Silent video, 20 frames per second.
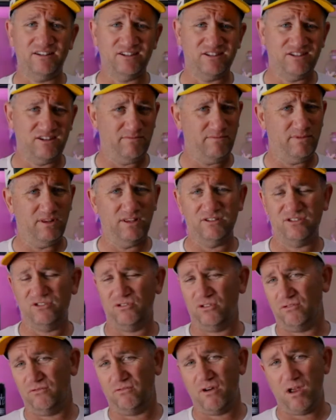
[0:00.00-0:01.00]
similar
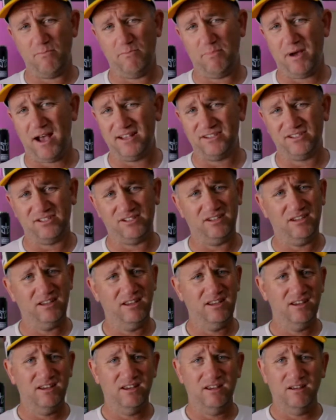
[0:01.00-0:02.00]
sort of robust,
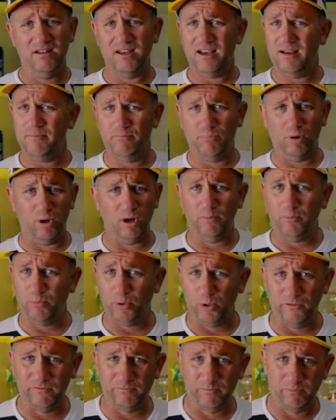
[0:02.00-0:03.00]

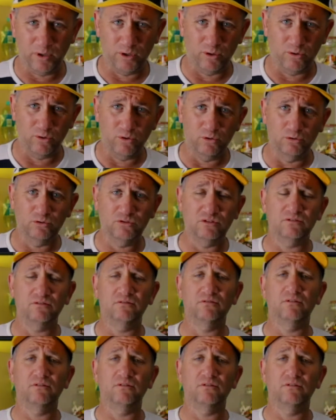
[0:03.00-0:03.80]
bulletproof build.